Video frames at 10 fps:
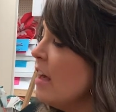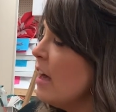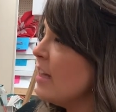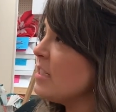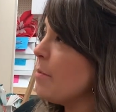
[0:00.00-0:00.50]

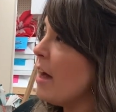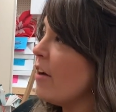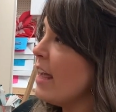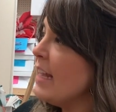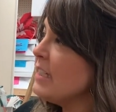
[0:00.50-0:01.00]
It's
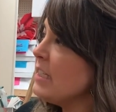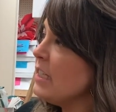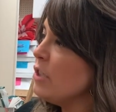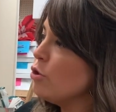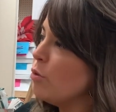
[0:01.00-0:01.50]
about
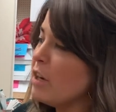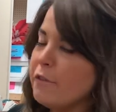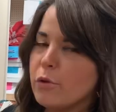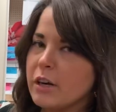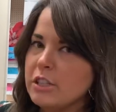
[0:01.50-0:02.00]

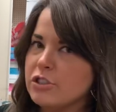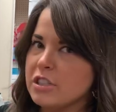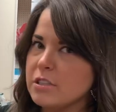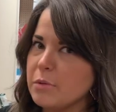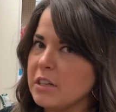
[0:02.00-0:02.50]
24
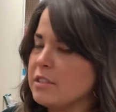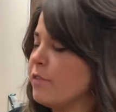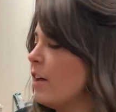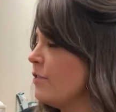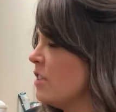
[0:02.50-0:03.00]
inches when it's
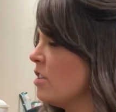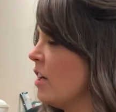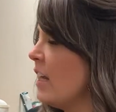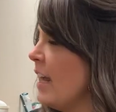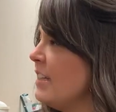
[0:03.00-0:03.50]
fluffed. It's
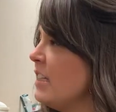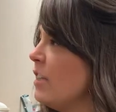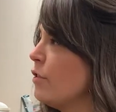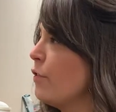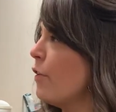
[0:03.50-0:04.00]
on an
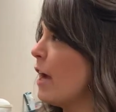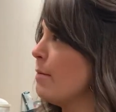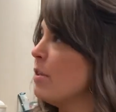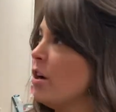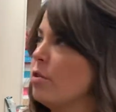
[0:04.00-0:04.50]
18-inch
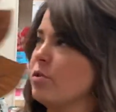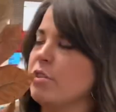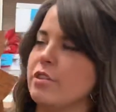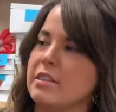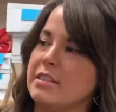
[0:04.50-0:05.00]
frame though.
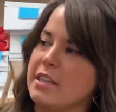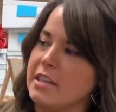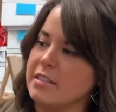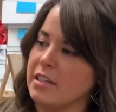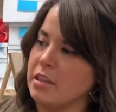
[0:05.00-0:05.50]
You can see
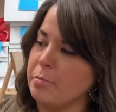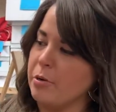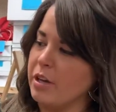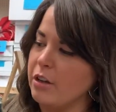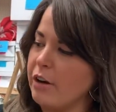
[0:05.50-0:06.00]
it's got the
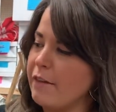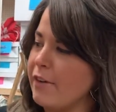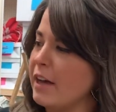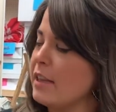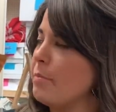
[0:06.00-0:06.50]
pretty
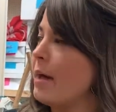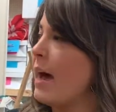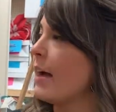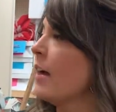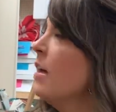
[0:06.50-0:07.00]
grapevine in the
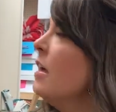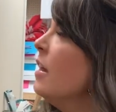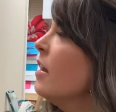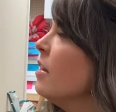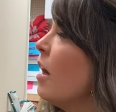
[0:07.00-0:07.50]
back.
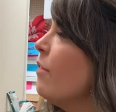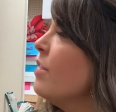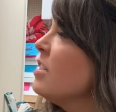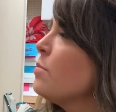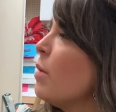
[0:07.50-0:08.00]
Love
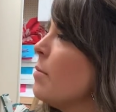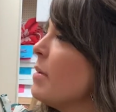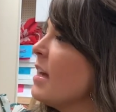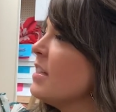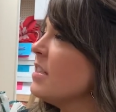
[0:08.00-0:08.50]
this one
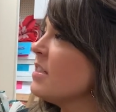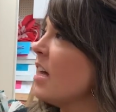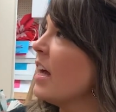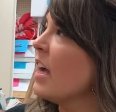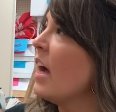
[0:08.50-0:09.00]
because it's
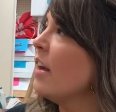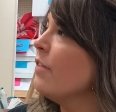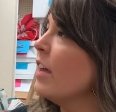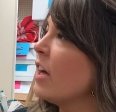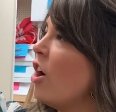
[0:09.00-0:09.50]
got kind
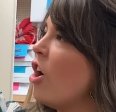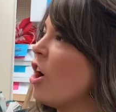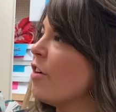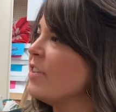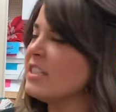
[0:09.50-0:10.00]
of like a
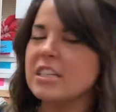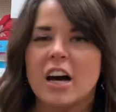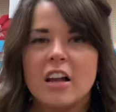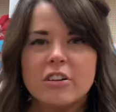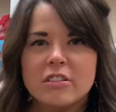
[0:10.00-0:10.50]
harvest
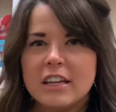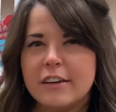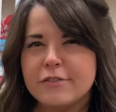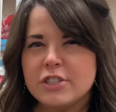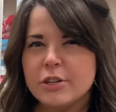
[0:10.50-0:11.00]
color
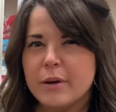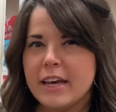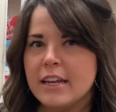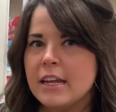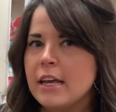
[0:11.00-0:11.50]
leaf to
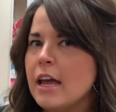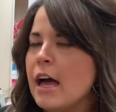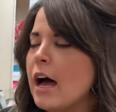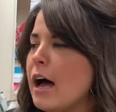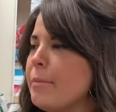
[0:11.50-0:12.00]
it.
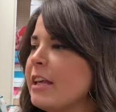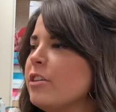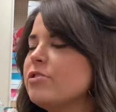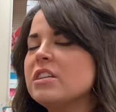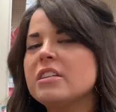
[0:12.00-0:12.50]
I
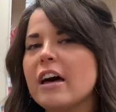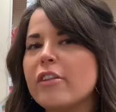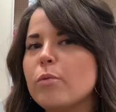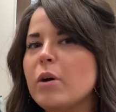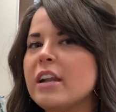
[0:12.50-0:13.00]
used
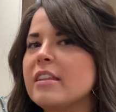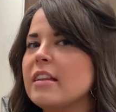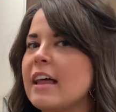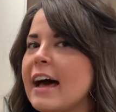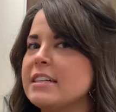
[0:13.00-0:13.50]
another one in the
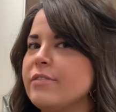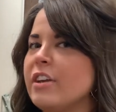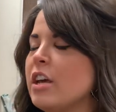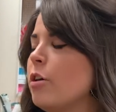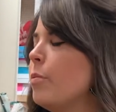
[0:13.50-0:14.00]
last
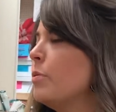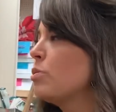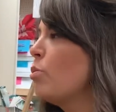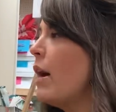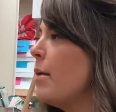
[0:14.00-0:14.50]
video, but it was
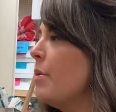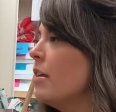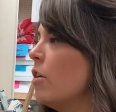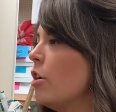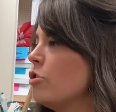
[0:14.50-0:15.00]
quite a
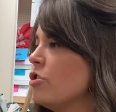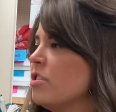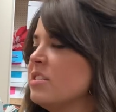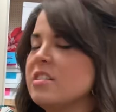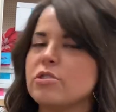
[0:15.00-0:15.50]
bit larger.
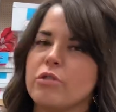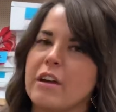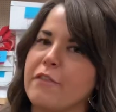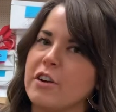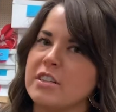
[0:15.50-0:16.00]
This is
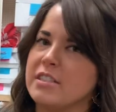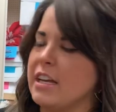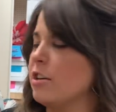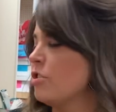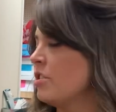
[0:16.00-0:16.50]
great for a
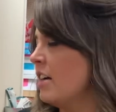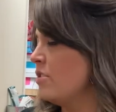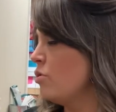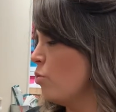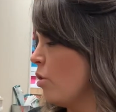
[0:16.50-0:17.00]
standard size
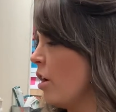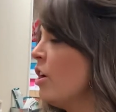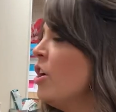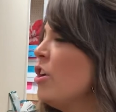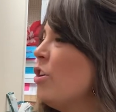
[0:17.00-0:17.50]
door.
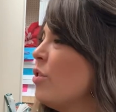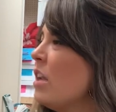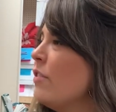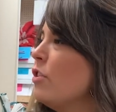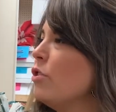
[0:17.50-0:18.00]
You could
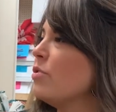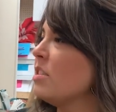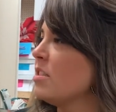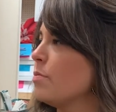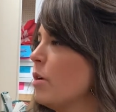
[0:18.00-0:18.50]
even use
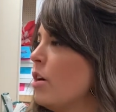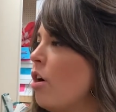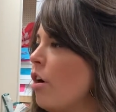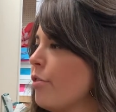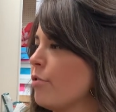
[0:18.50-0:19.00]
this one
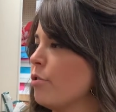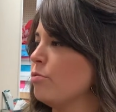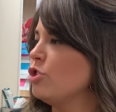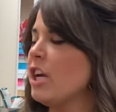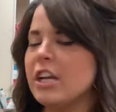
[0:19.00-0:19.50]
all through
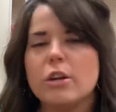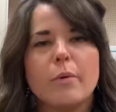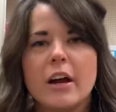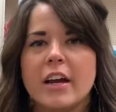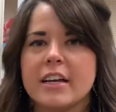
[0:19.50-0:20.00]

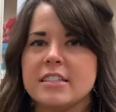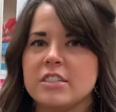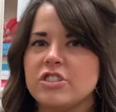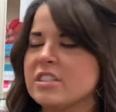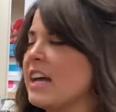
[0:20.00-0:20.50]
January because it
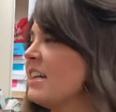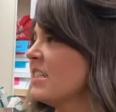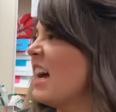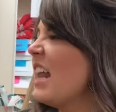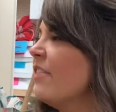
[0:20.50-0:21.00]
just has
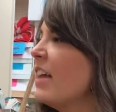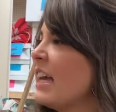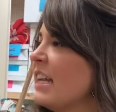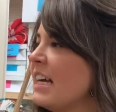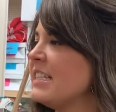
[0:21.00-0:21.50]
kind of like
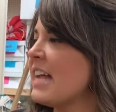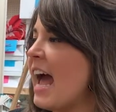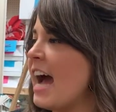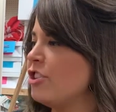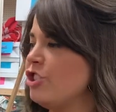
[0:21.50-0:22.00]
a nice
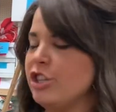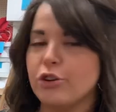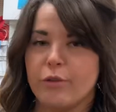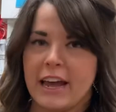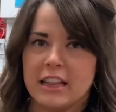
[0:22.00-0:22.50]
ashy
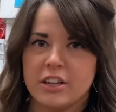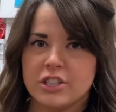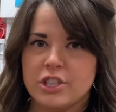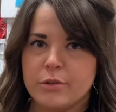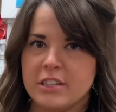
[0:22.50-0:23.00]
gray look
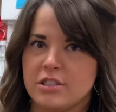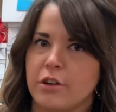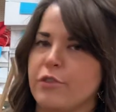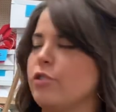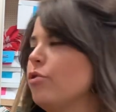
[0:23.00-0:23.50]
to it. So
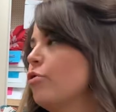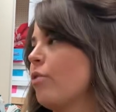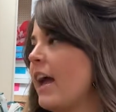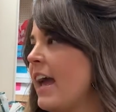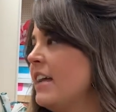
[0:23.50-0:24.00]
if you do
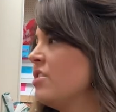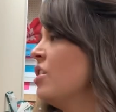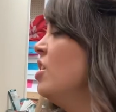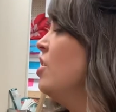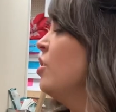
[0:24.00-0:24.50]
grays,
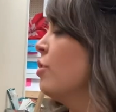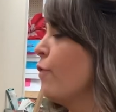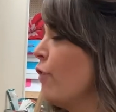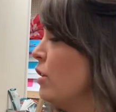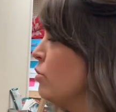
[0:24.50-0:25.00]
your
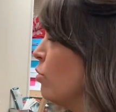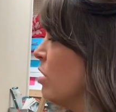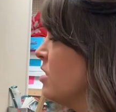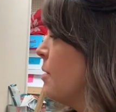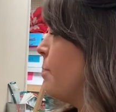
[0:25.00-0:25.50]
front door
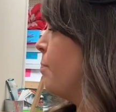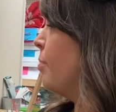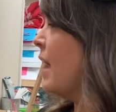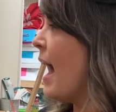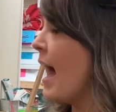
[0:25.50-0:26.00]
is a
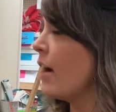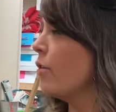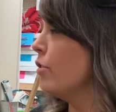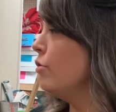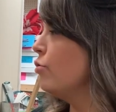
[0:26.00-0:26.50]
black or
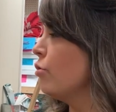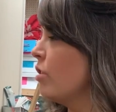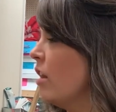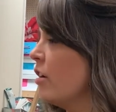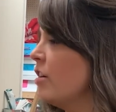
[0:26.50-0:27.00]
a neutral
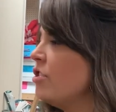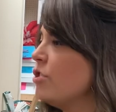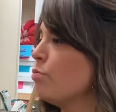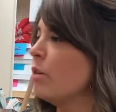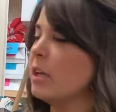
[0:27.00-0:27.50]
color, it's
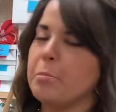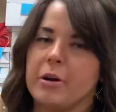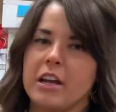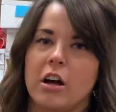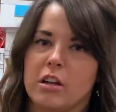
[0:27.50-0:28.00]
just really
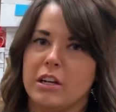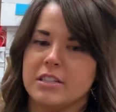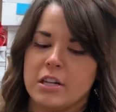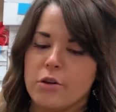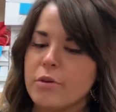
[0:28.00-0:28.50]
pretty all on
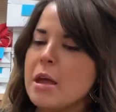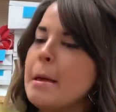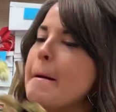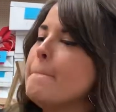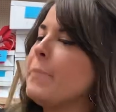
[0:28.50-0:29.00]
its own.
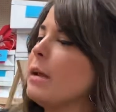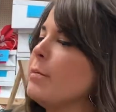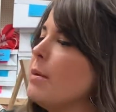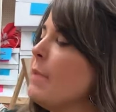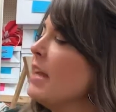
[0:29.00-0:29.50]
But I'm
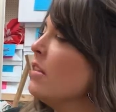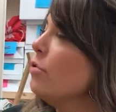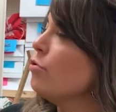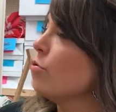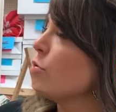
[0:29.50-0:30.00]
gonna make the
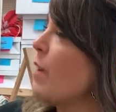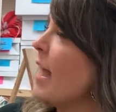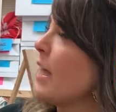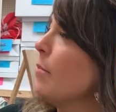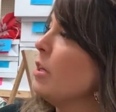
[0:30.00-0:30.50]
neutral
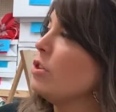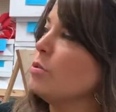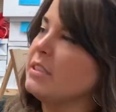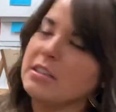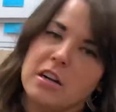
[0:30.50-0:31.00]
swag and I'm gonna
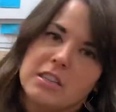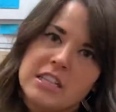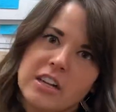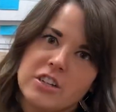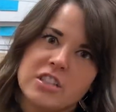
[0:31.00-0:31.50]
twist it
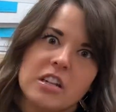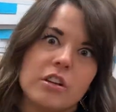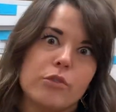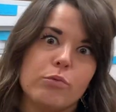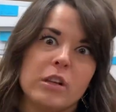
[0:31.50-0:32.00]
onto there and it's gonna
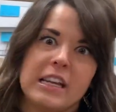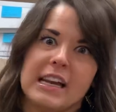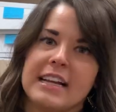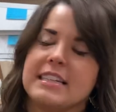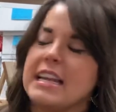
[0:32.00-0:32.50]
look really
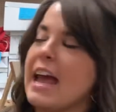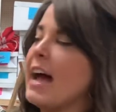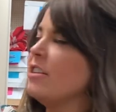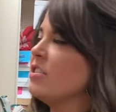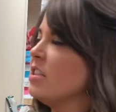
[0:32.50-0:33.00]
nice and
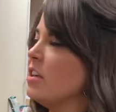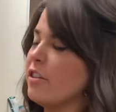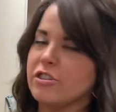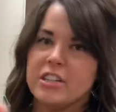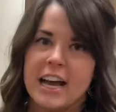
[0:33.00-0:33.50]
add just
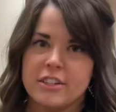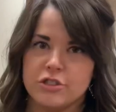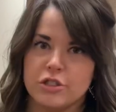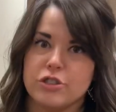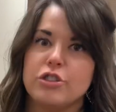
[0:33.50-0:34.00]
another
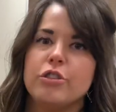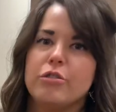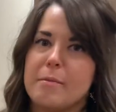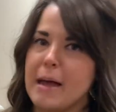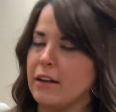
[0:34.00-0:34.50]
texture to
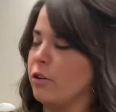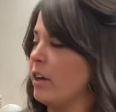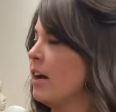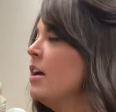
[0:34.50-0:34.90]
the magnolia.